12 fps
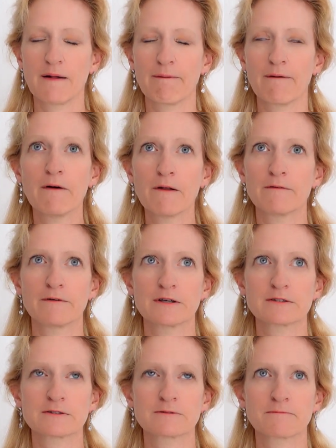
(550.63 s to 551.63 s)
all of
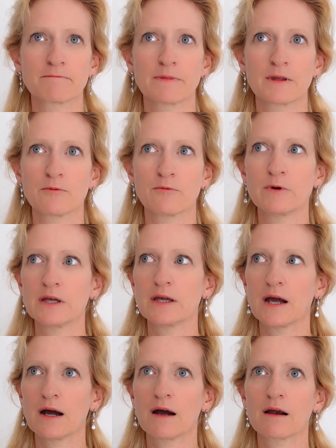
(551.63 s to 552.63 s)
us,
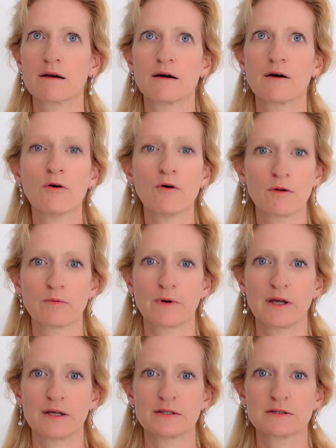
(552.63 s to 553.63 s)
we are
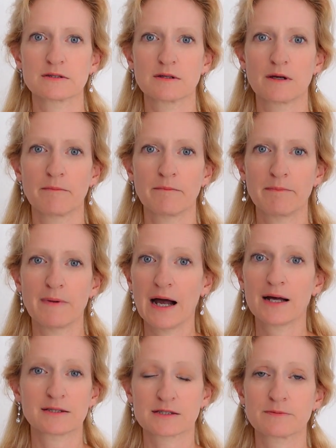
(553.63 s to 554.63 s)
always
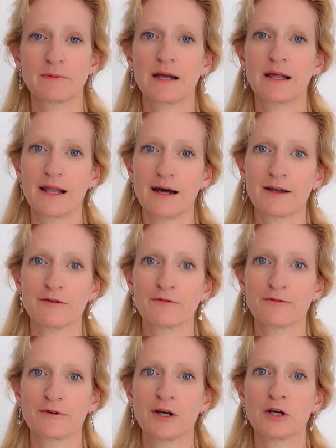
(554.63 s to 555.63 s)
asked by
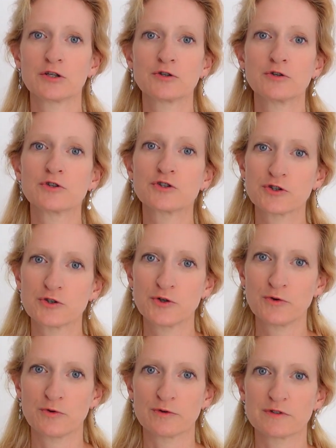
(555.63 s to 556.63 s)
life to
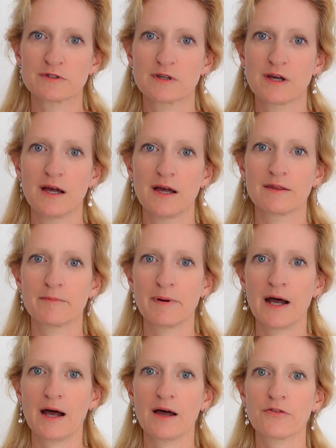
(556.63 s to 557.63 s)
choose the
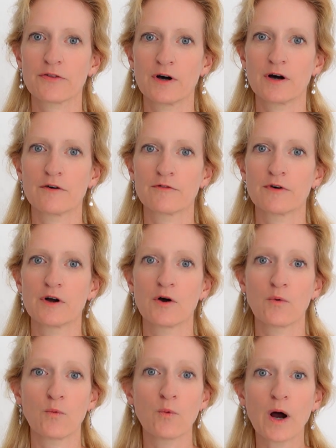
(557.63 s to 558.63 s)
path of
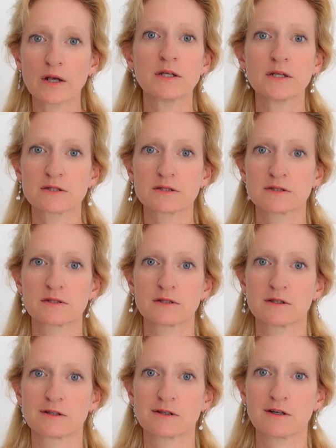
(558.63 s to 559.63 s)
oneness,
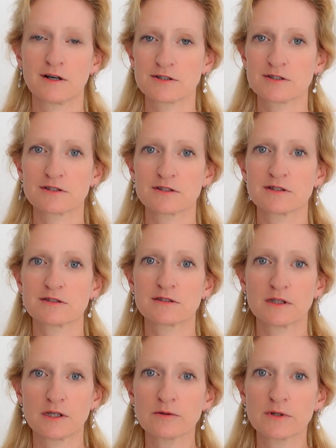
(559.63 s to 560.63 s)
consciousness,
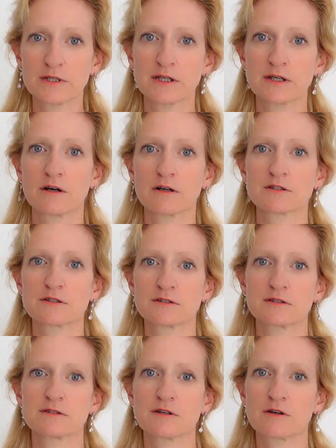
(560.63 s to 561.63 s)
unity,
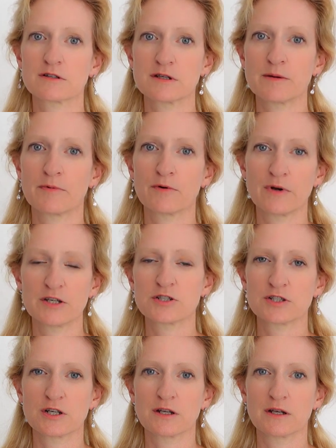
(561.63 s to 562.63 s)
consciousness, or
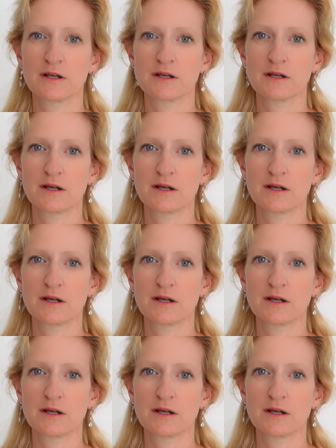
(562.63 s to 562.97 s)
separation.